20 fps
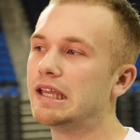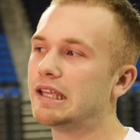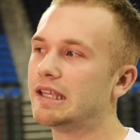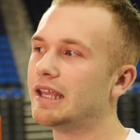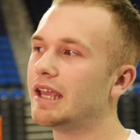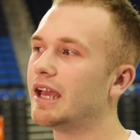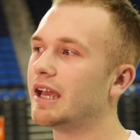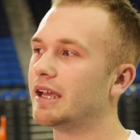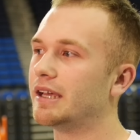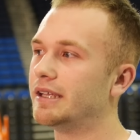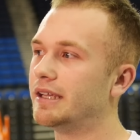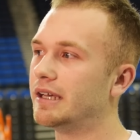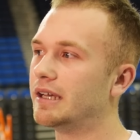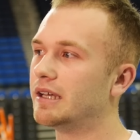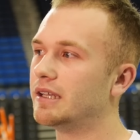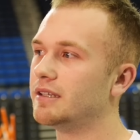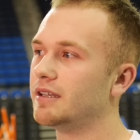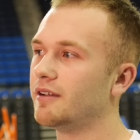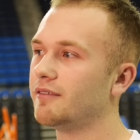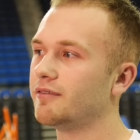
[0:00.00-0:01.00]

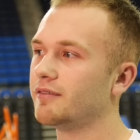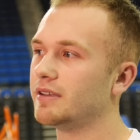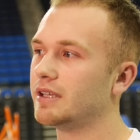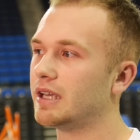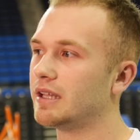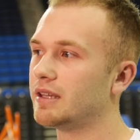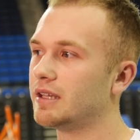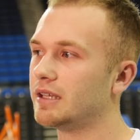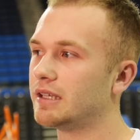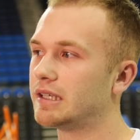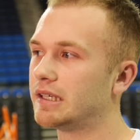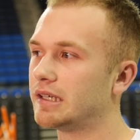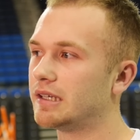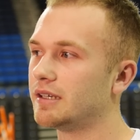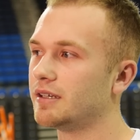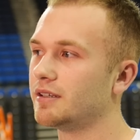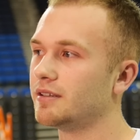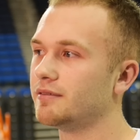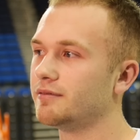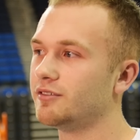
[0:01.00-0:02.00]
Yeah, definitely. I think
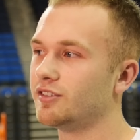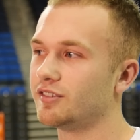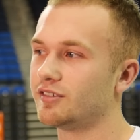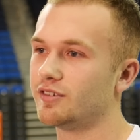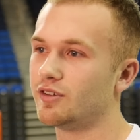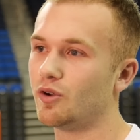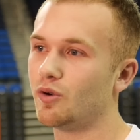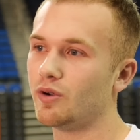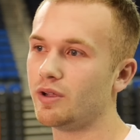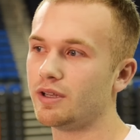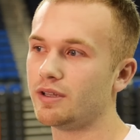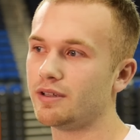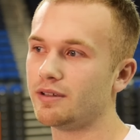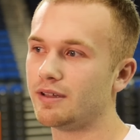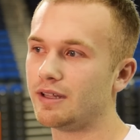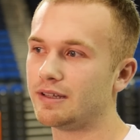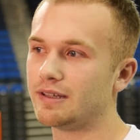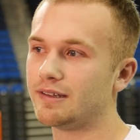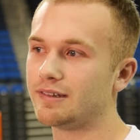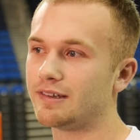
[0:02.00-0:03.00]
just knowing
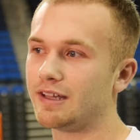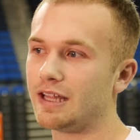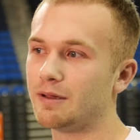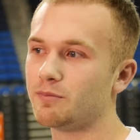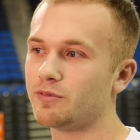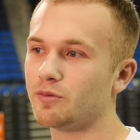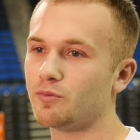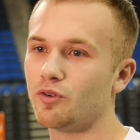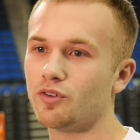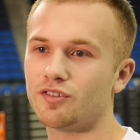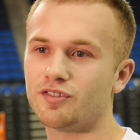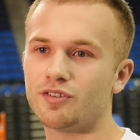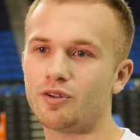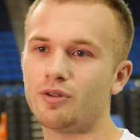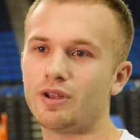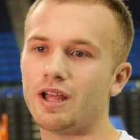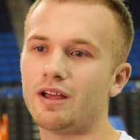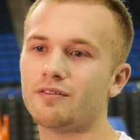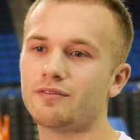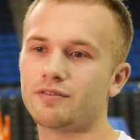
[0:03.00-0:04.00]
that this game's almost
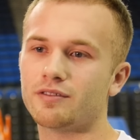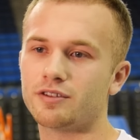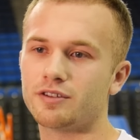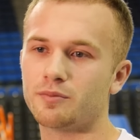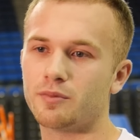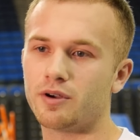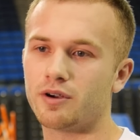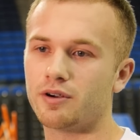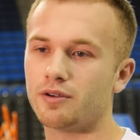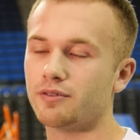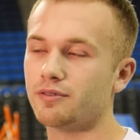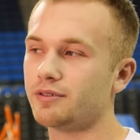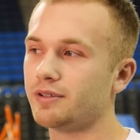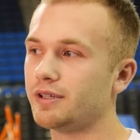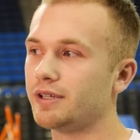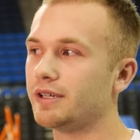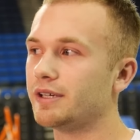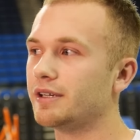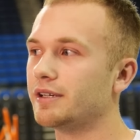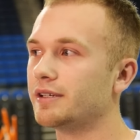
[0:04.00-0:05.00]
sold out for tomorrow
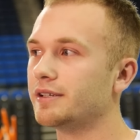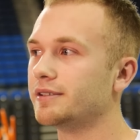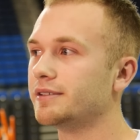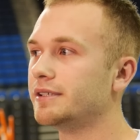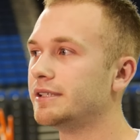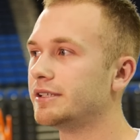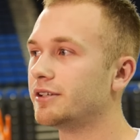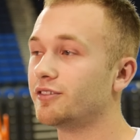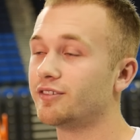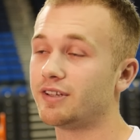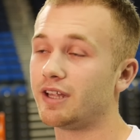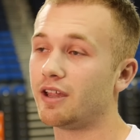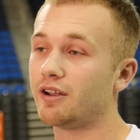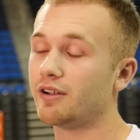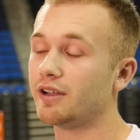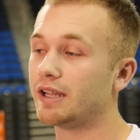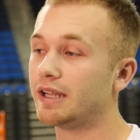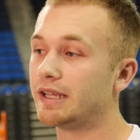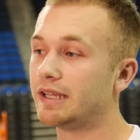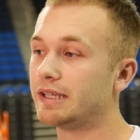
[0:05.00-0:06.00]
or
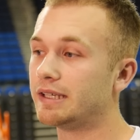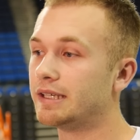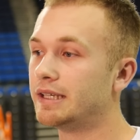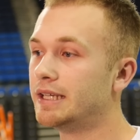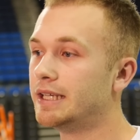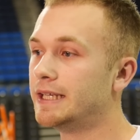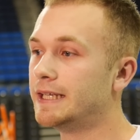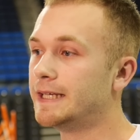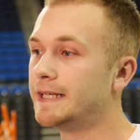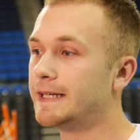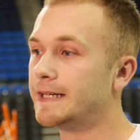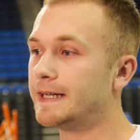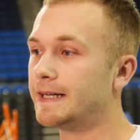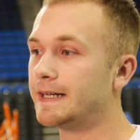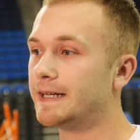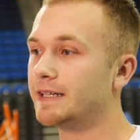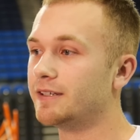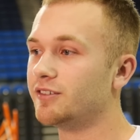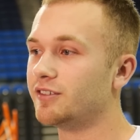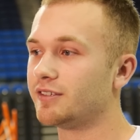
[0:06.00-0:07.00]
Saturday,
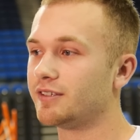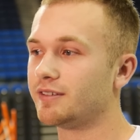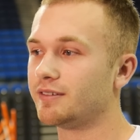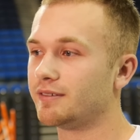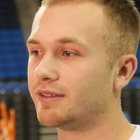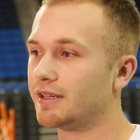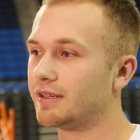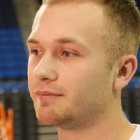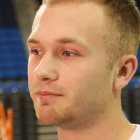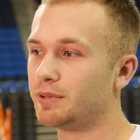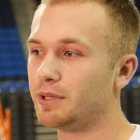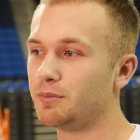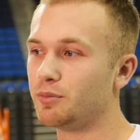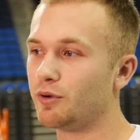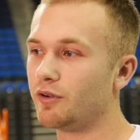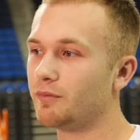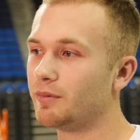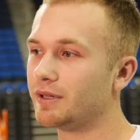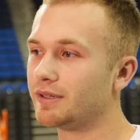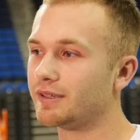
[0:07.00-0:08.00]
and
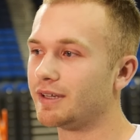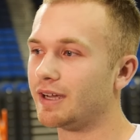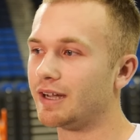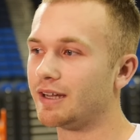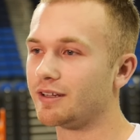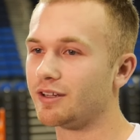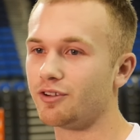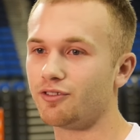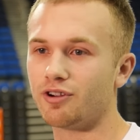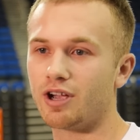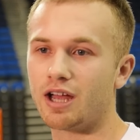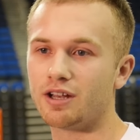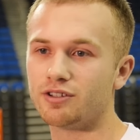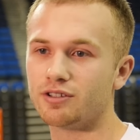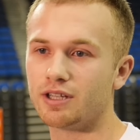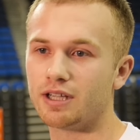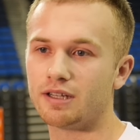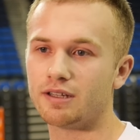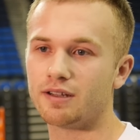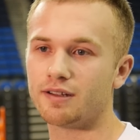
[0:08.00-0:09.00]
people have been kind of
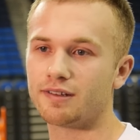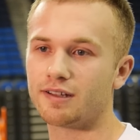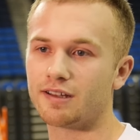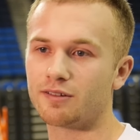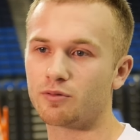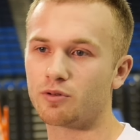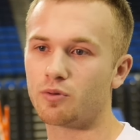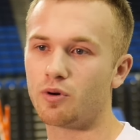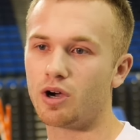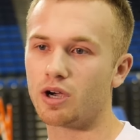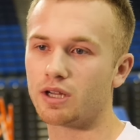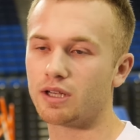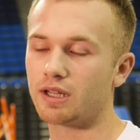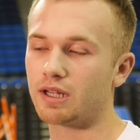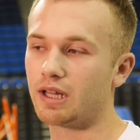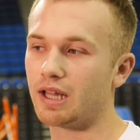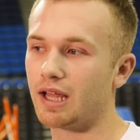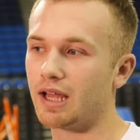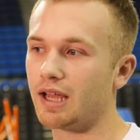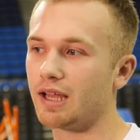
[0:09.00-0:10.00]
congratulating us as we're walking to
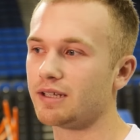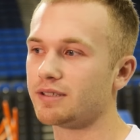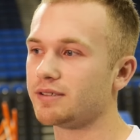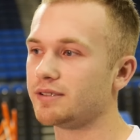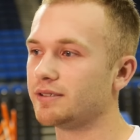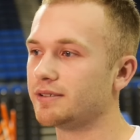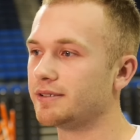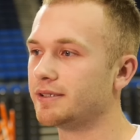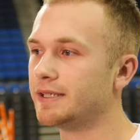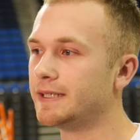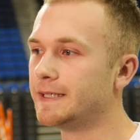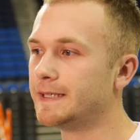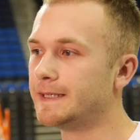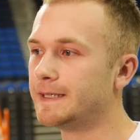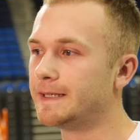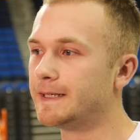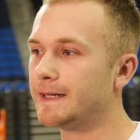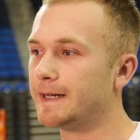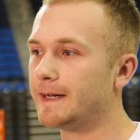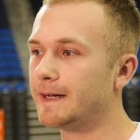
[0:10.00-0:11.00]
class,
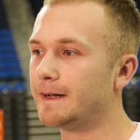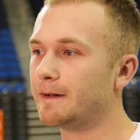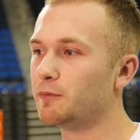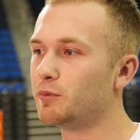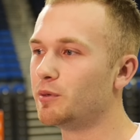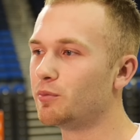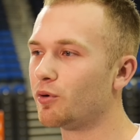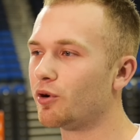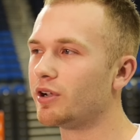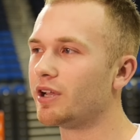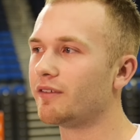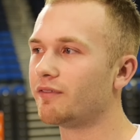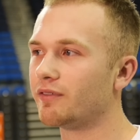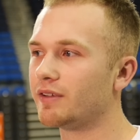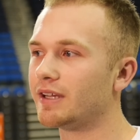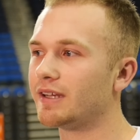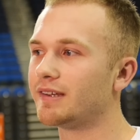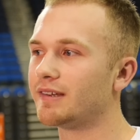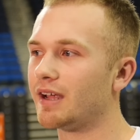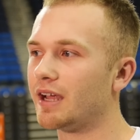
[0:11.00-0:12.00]
and people are
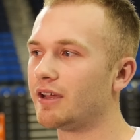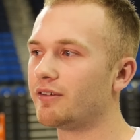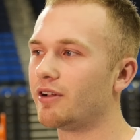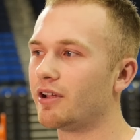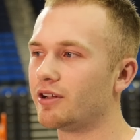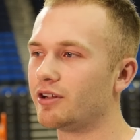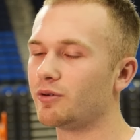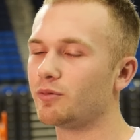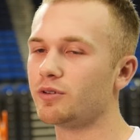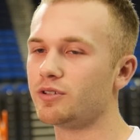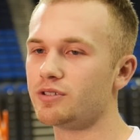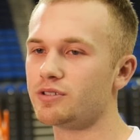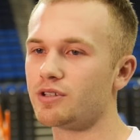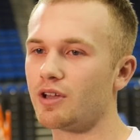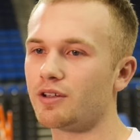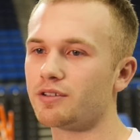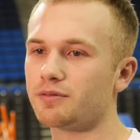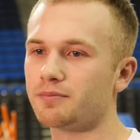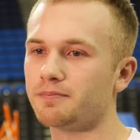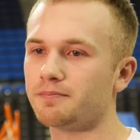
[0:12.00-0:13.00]
definitely excited around here, which is
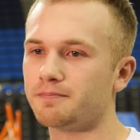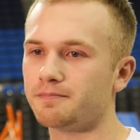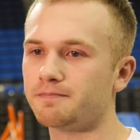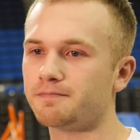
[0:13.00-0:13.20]
awesome.